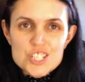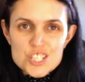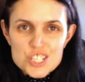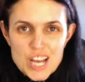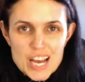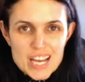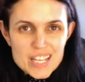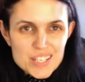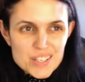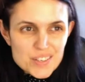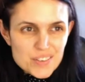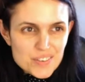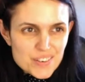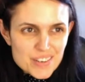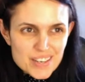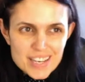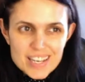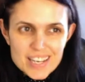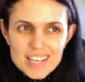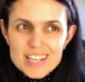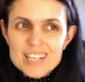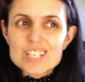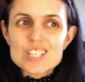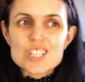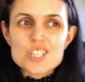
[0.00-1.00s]

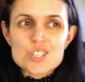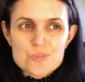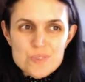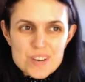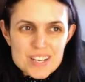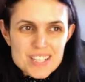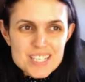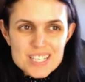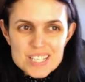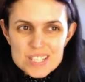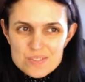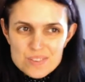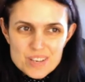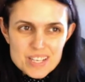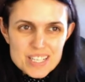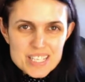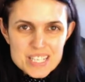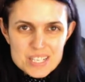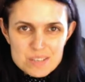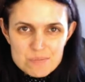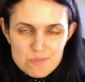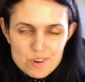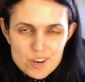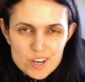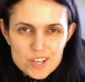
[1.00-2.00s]
January
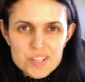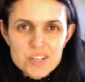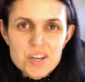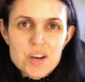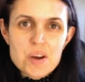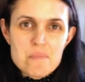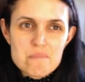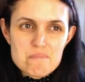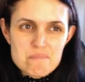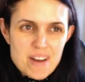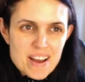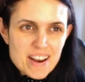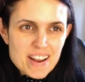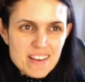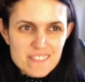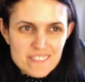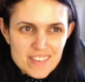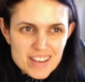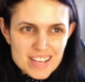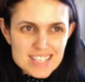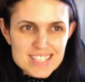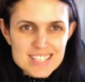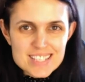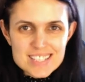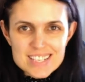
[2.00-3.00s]
2021
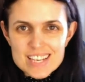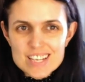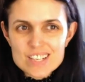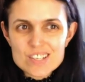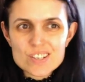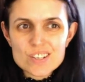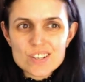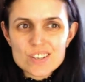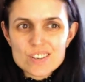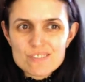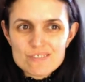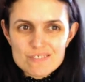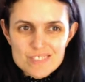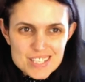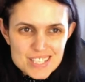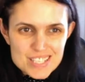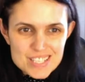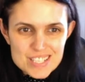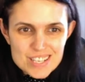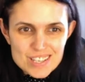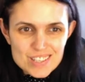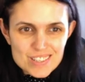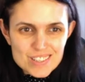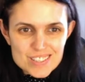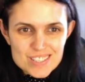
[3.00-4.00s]
manifestation
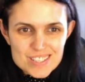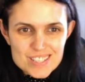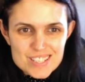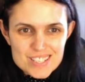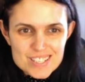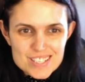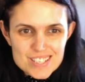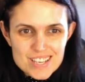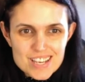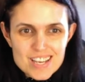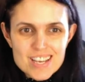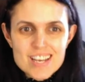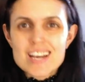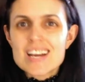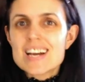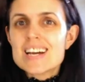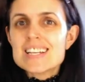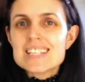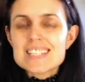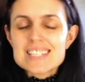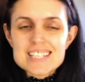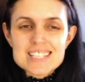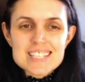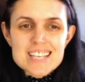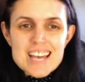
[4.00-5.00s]
results.
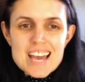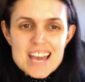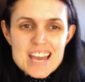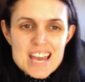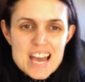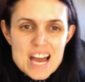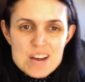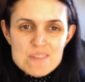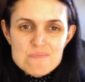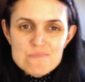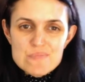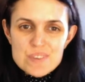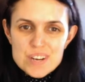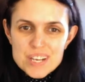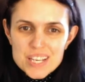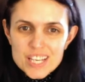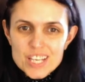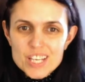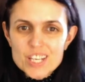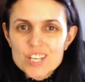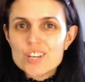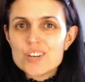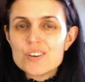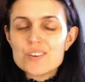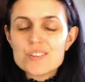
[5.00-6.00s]
Today I'm
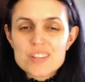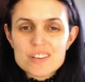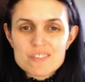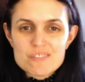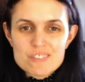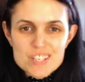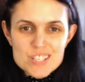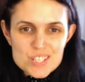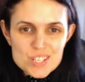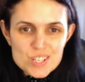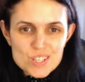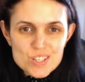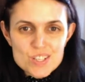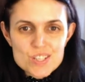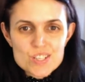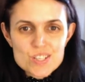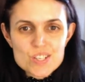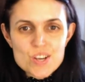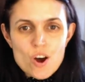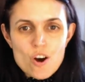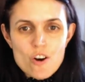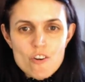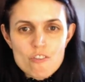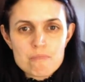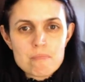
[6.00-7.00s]
bringing you the results
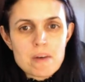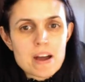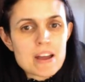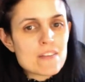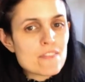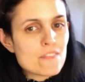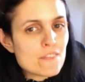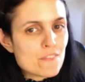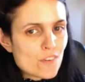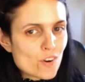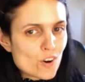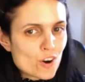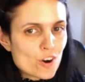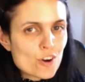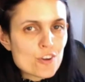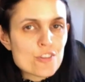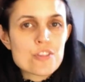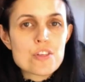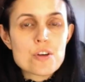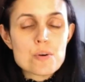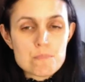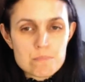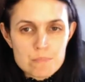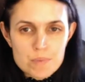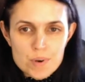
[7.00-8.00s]
of my
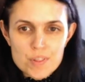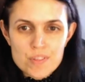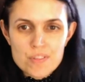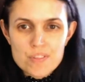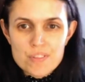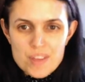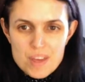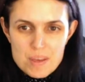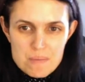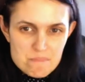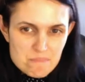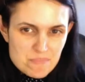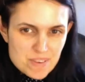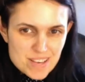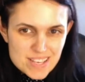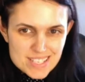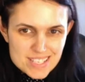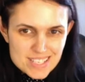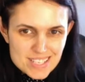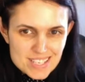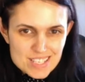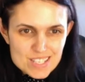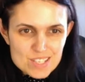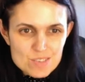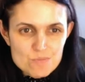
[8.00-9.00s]
4th month in
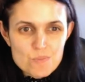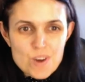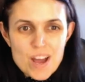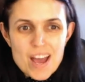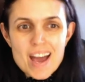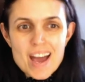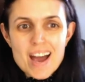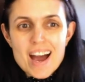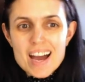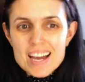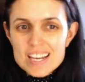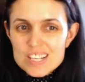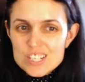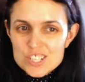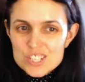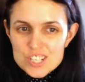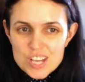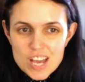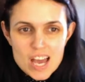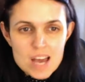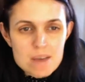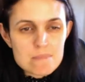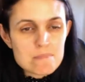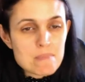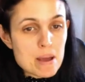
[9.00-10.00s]
business, where I
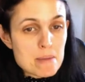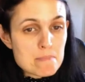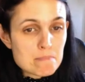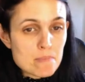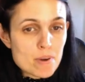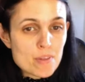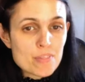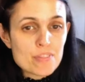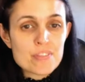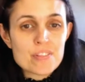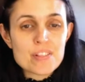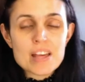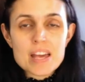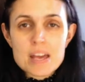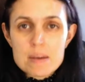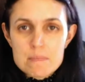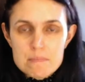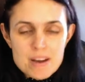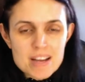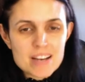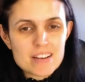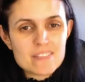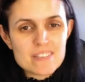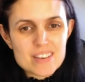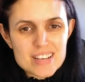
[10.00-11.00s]
share my monthly
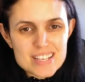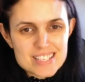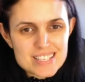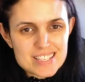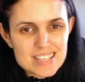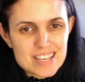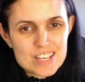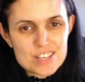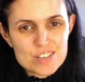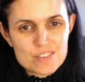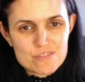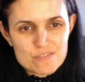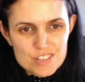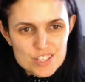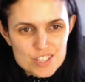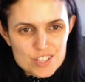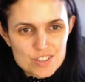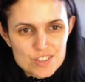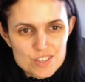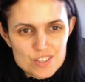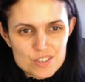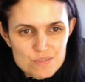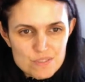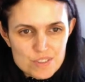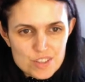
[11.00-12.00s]
manifestation
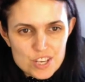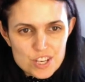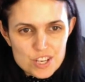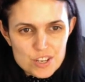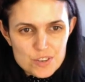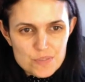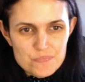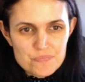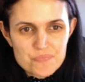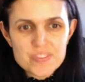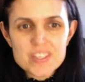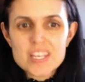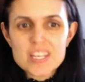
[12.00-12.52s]
results with you.